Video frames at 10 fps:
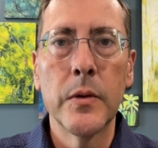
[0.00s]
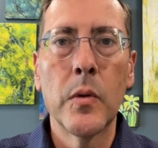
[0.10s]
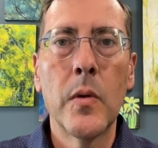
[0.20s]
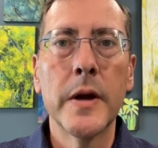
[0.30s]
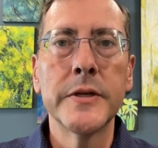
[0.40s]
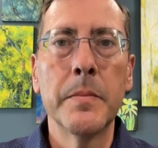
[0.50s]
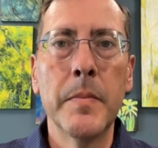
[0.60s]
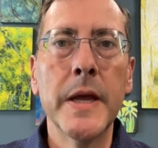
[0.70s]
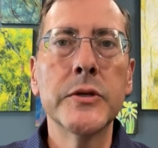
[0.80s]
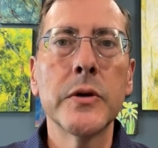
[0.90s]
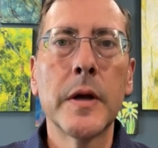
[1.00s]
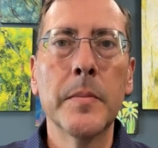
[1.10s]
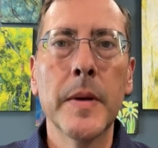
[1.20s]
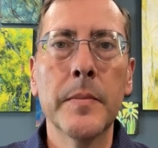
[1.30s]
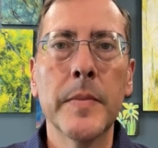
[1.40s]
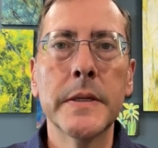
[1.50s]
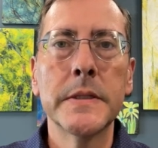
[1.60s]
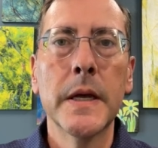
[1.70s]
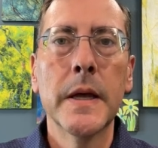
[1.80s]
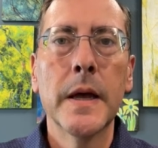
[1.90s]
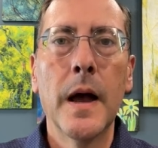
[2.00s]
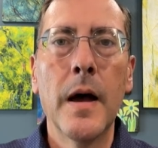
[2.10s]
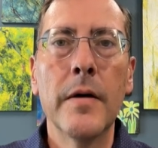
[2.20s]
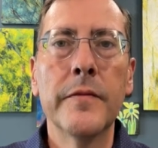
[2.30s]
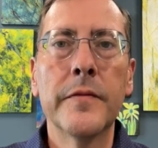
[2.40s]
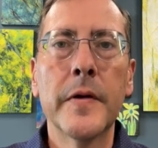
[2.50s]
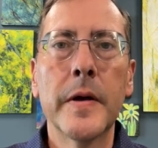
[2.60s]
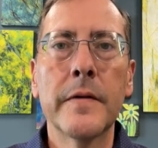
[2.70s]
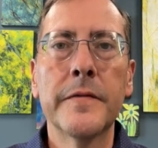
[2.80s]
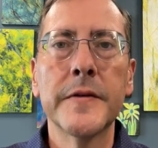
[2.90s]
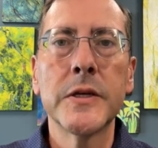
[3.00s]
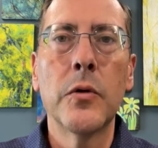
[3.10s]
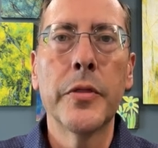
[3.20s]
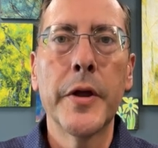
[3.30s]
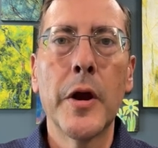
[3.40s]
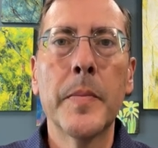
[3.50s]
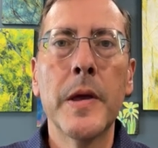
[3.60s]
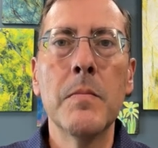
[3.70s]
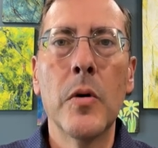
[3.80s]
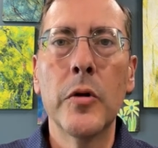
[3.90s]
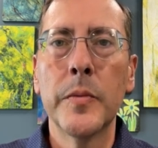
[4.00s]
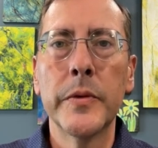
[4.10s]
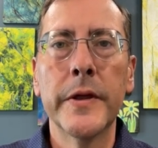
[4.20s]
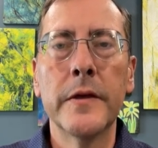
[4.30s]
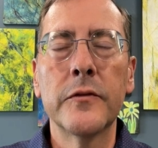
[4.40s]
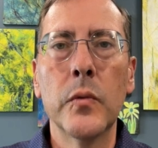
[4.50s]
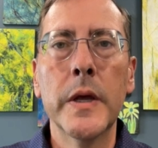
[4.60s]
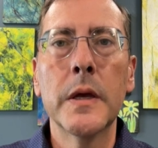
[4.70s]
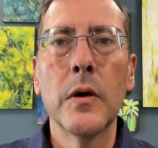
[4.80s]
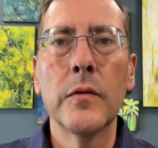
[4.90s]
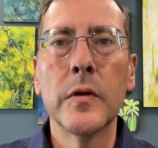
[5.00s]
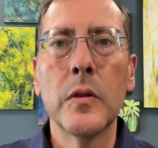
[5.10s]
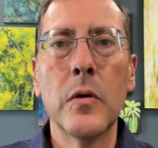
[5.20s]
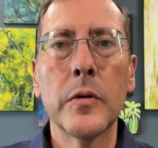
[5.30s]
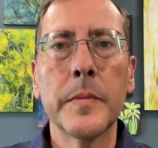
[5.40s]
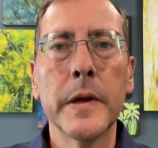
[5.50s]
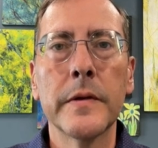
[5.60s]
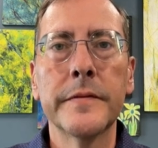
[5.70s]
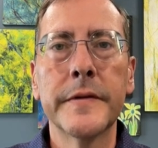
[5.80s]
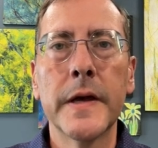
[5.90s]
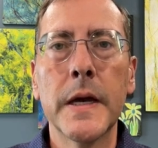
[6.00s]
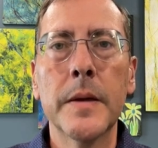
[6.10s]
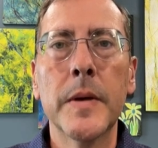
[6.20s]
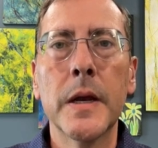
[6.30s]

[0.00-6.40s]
It requires a major commitment of physical therapy multiple days a week over a long period of time.